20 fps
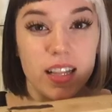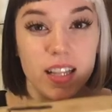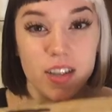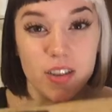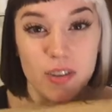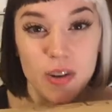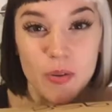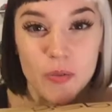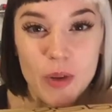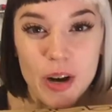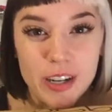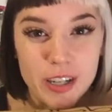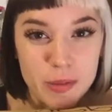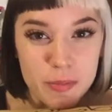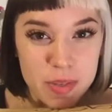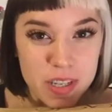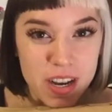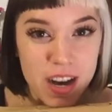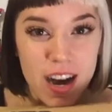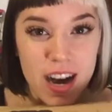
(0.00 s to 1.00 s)
Hello and
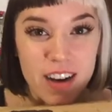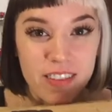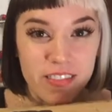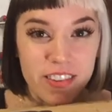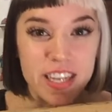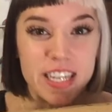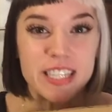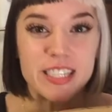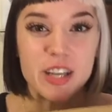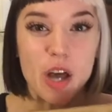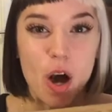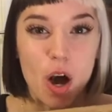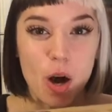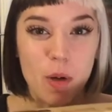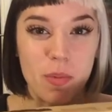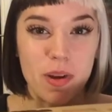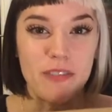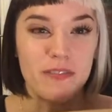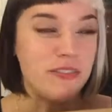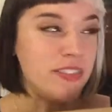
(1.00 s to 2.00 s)
welcome to office,
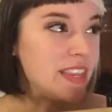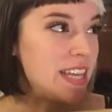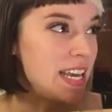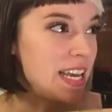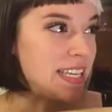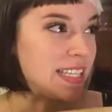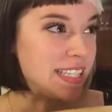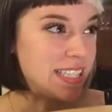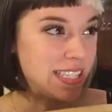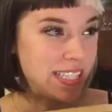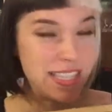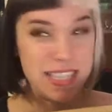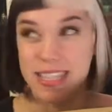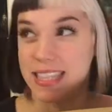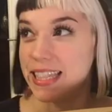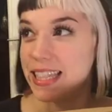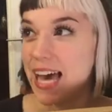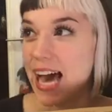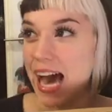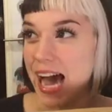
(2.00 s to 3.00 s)
home of this,
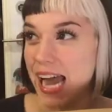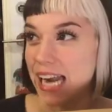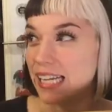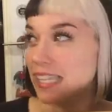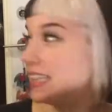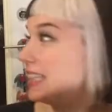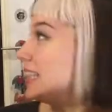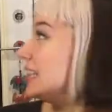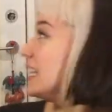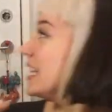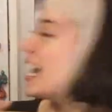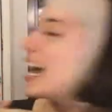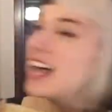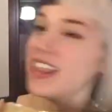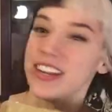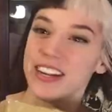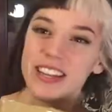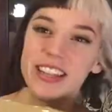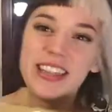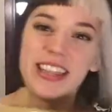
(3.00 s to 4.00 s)
that, and the
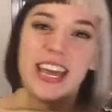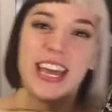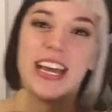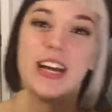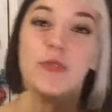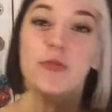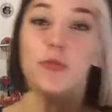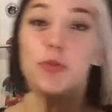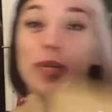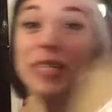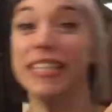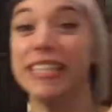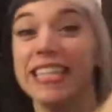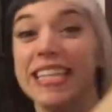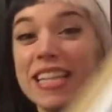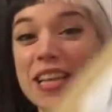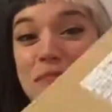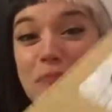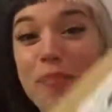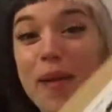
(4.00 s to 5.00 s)
other thing. What's
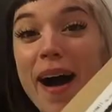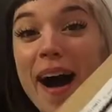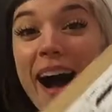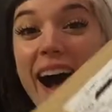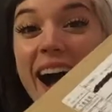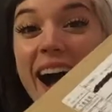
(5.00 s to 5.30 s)
in the